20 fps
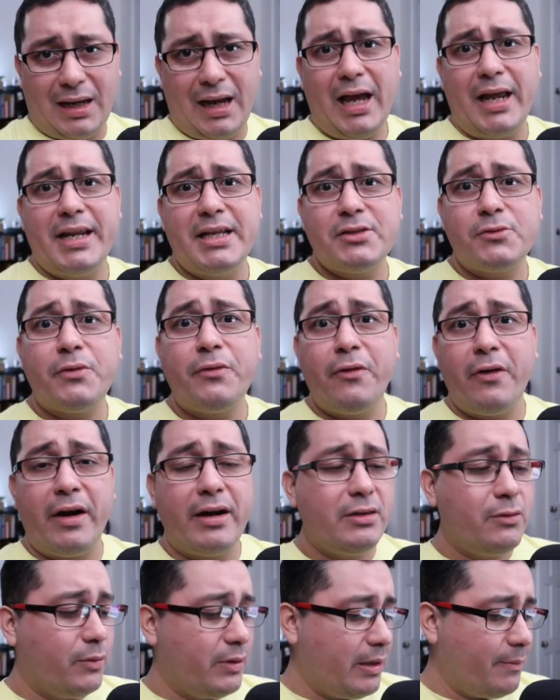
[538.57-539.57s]
And he's
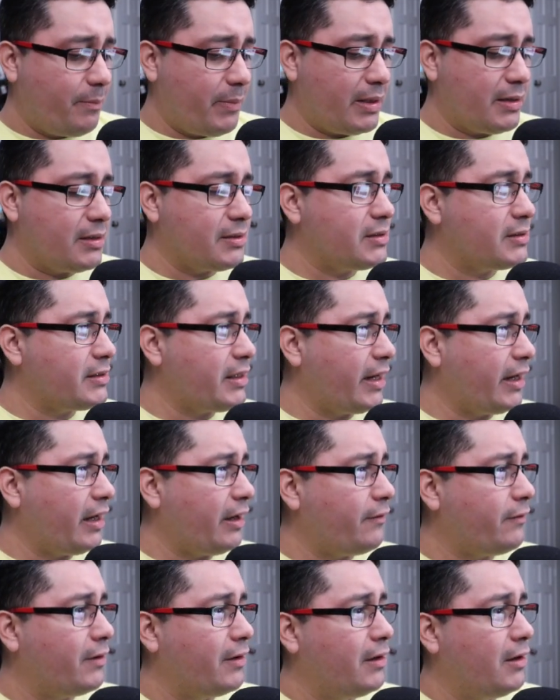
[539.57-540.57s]
referring to the dependencies that I
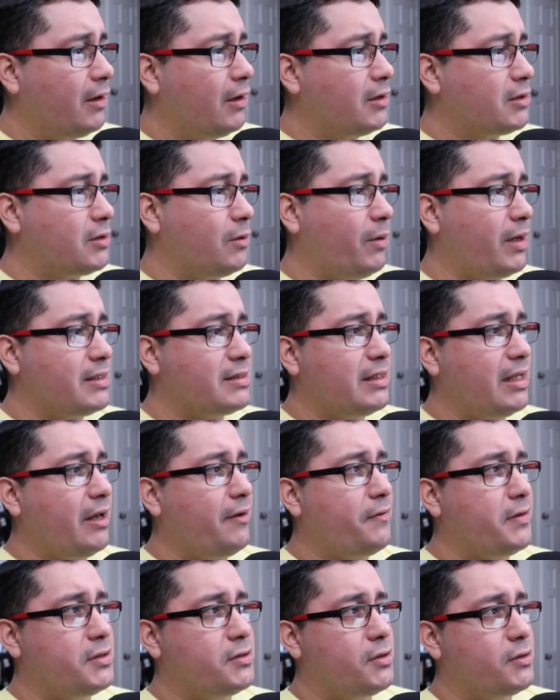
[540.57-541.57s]
have. So what is
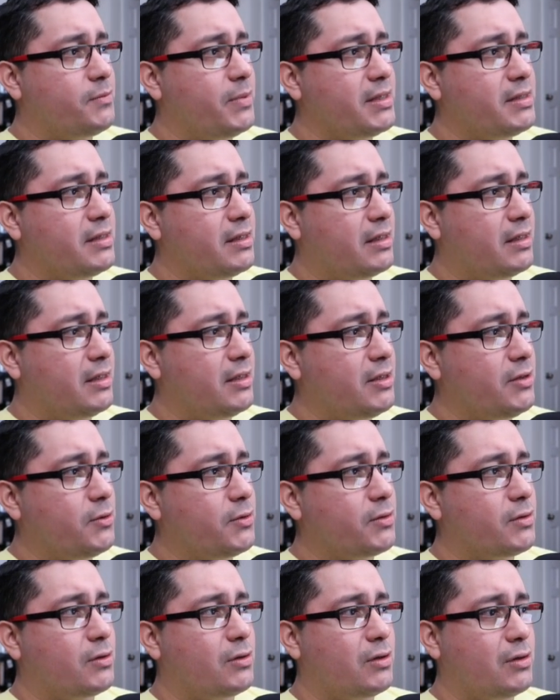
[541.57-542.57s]
left is just basically just